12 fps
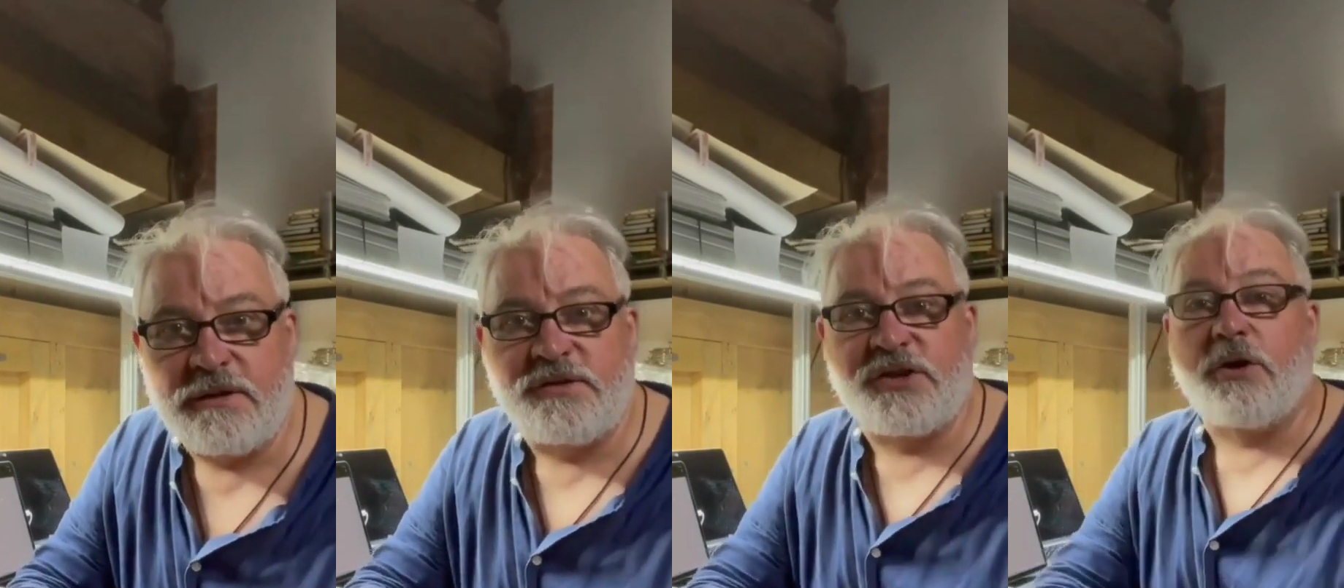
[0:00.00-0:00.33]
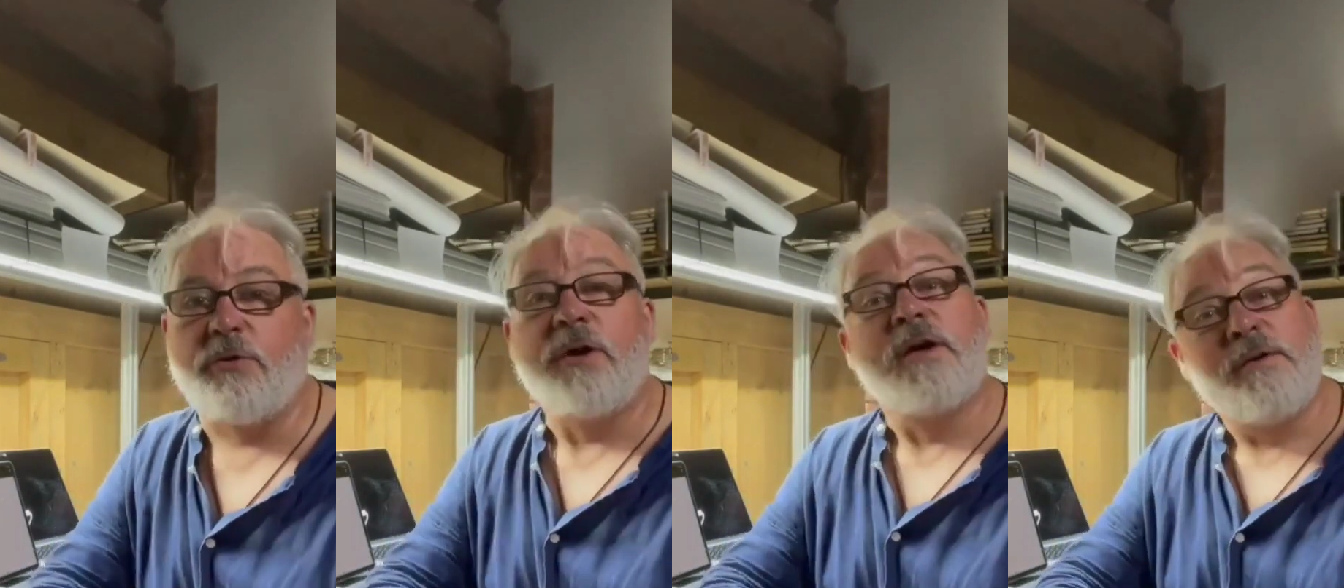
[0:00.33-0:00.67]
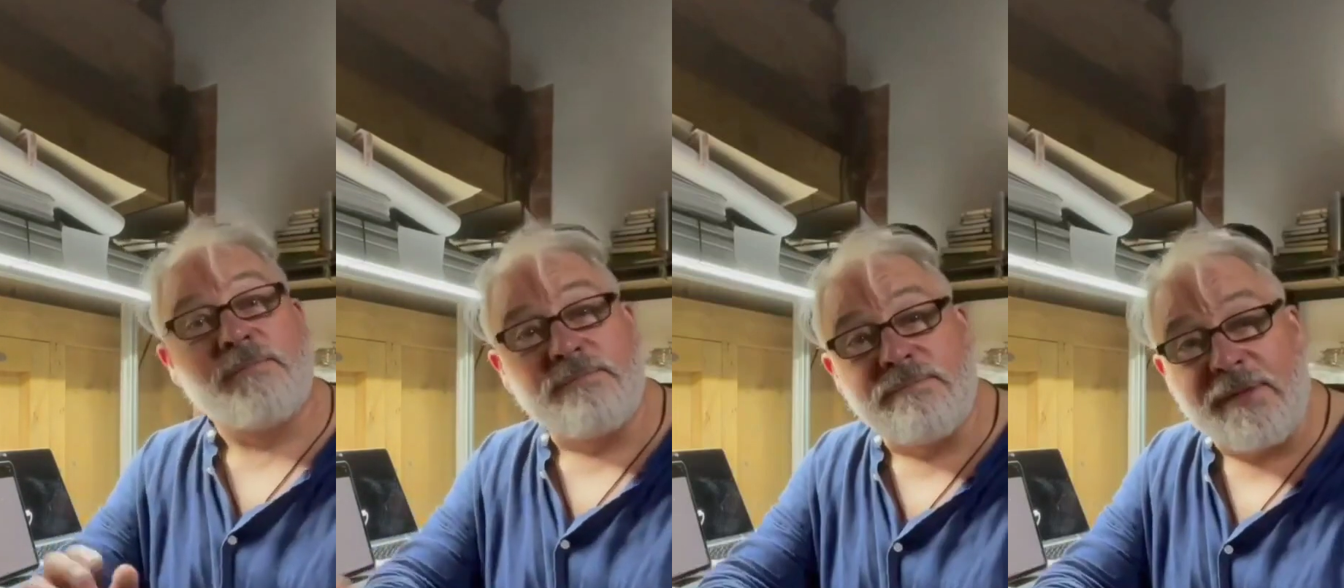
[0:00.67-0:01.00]
So
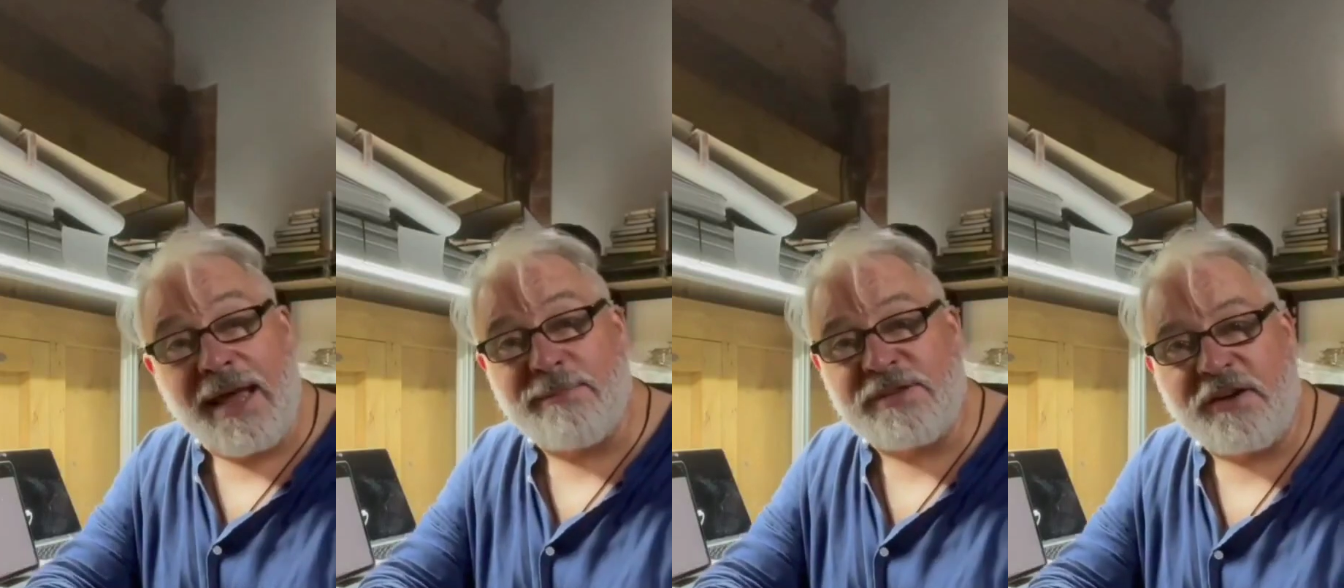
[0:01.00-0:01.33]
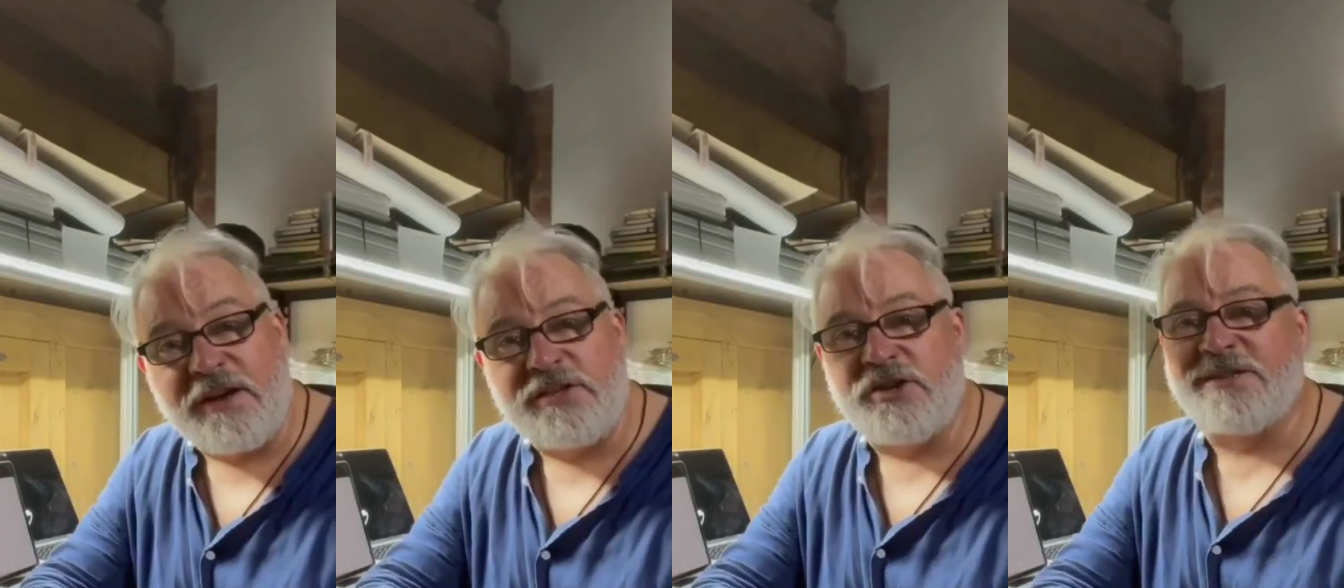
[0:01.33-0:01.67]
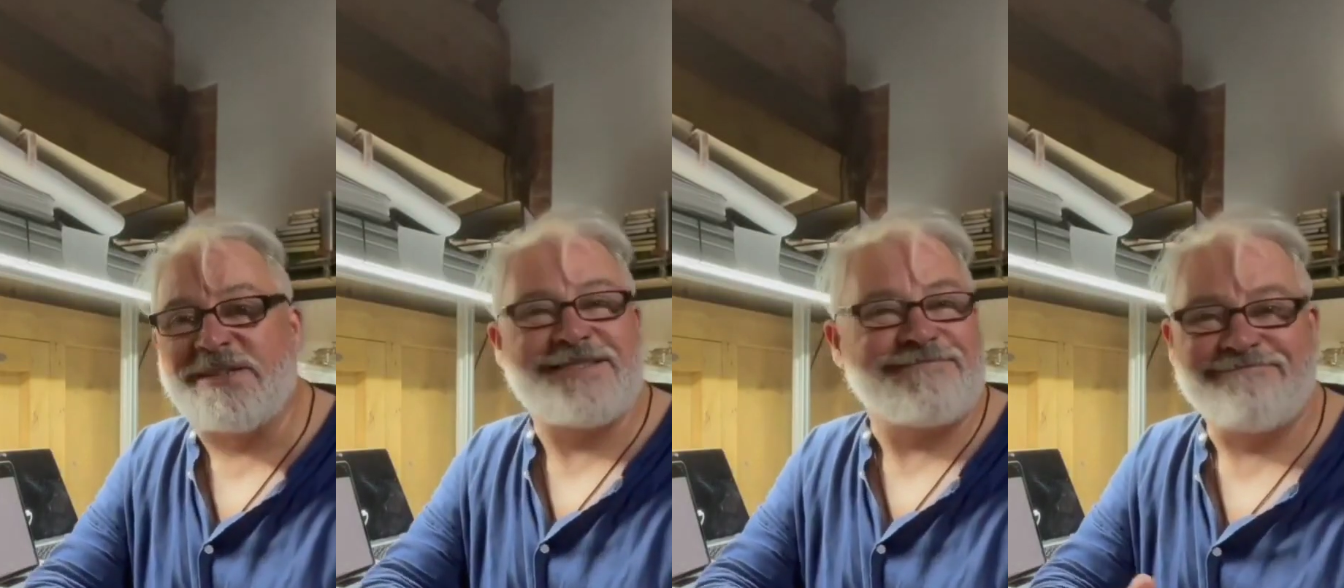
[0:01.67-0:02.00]
atmospheric
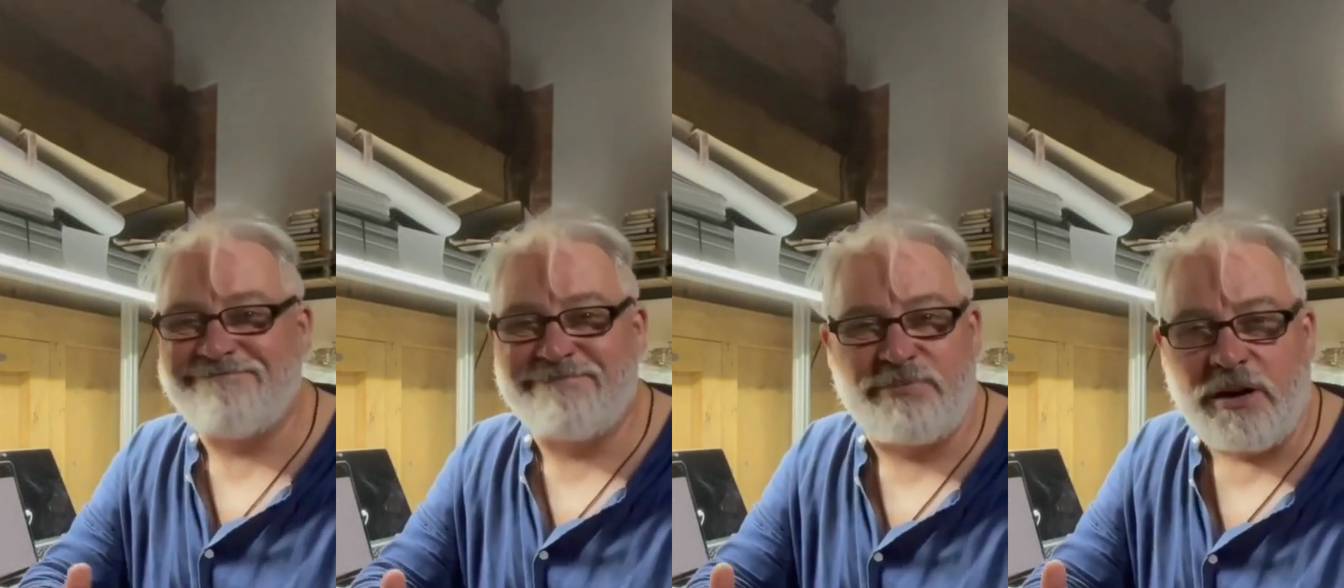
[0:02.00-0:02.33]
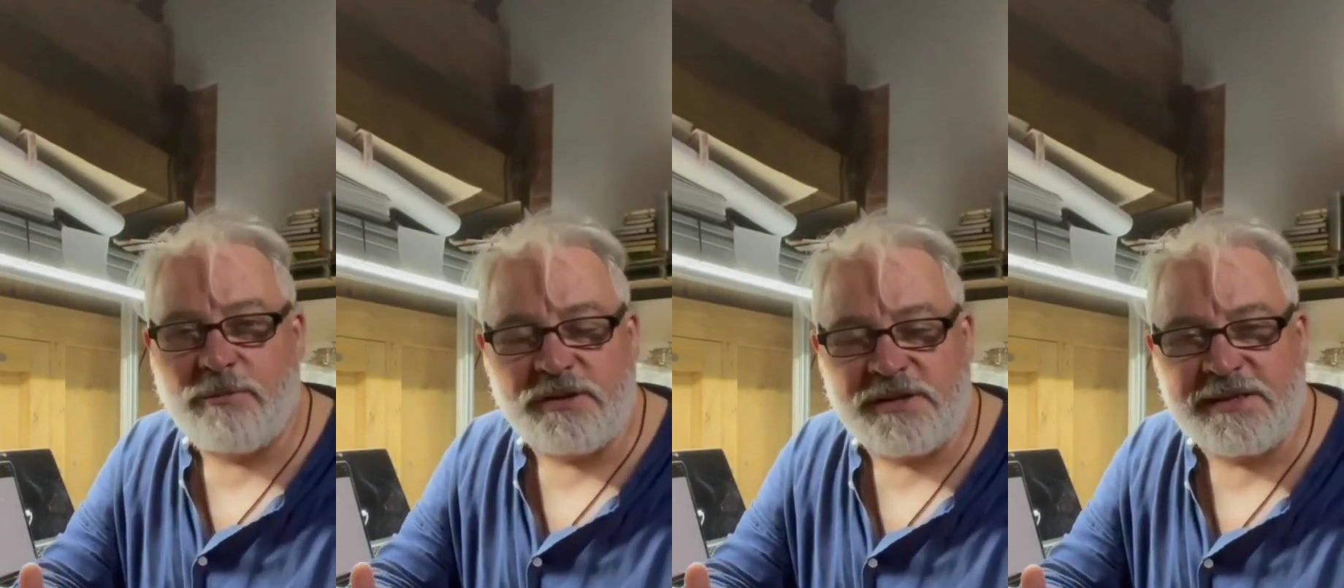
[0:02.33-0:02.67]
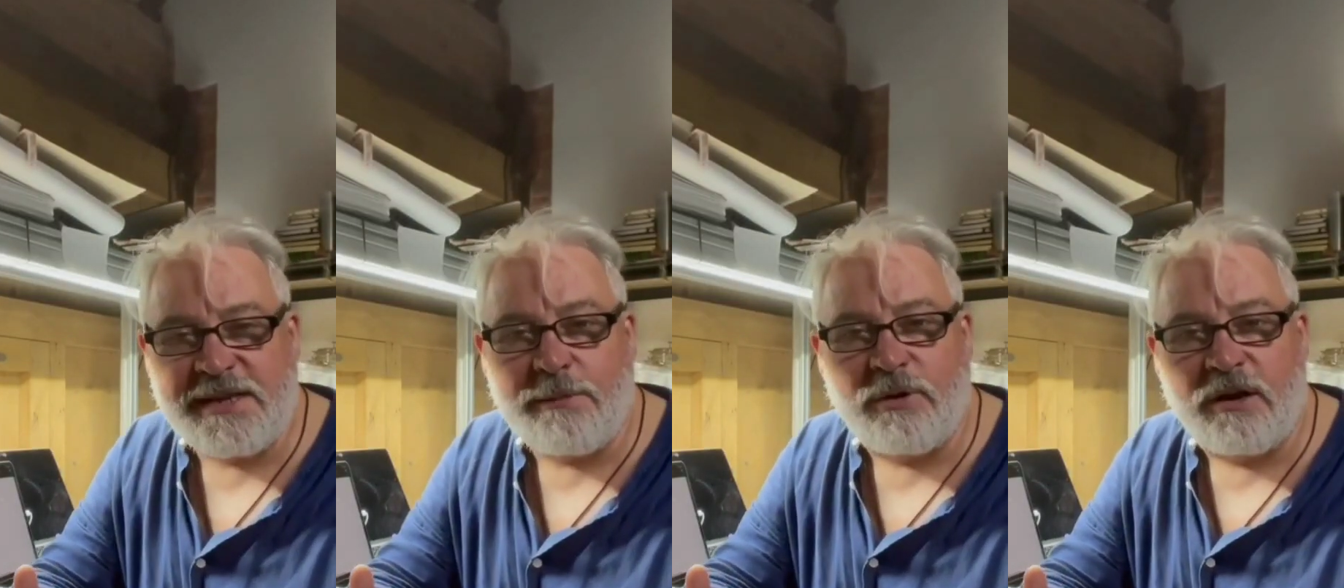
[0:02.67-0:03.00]
dust, pretty much the
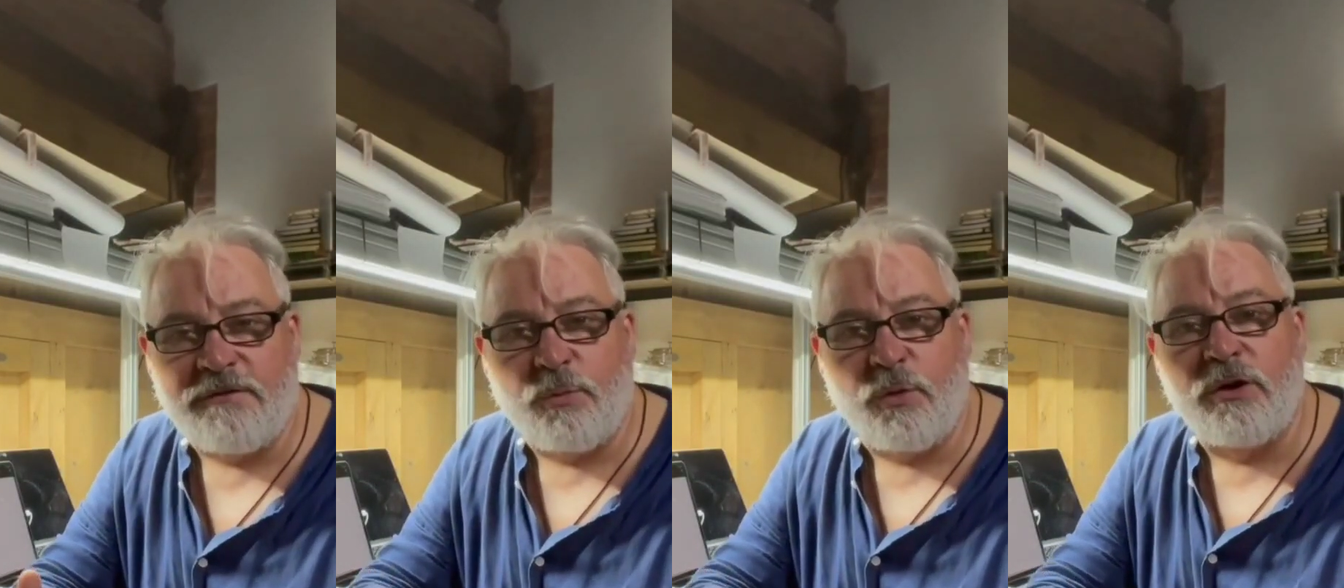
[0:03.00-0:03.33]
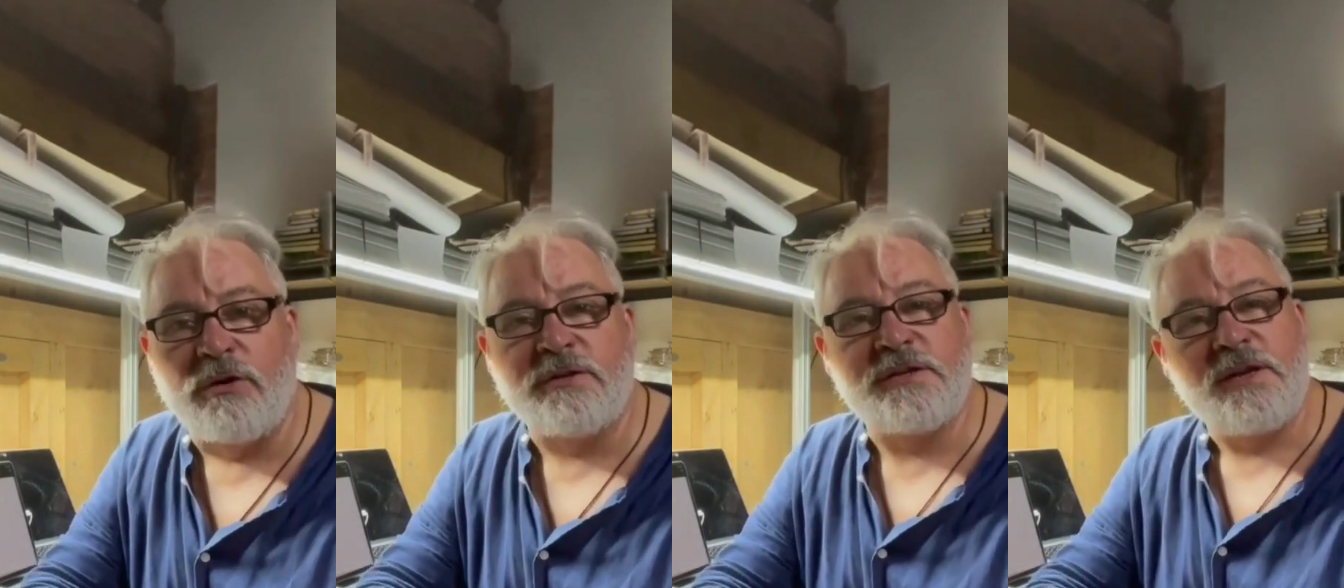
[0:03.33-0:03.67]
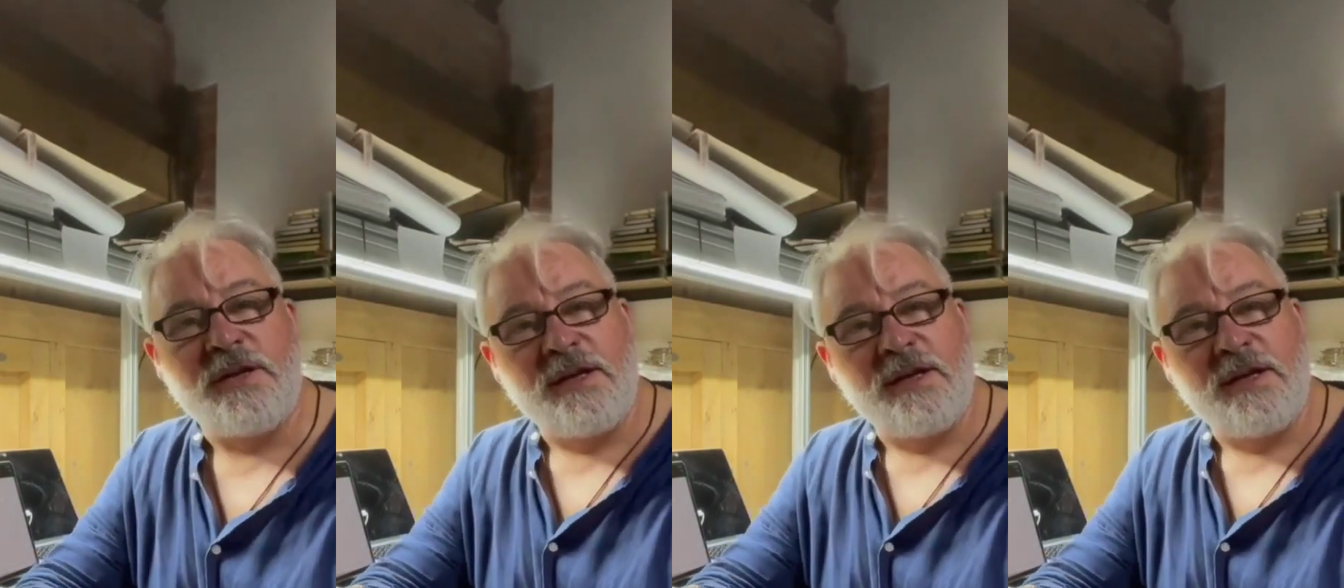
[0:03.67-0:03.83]
same all over the world.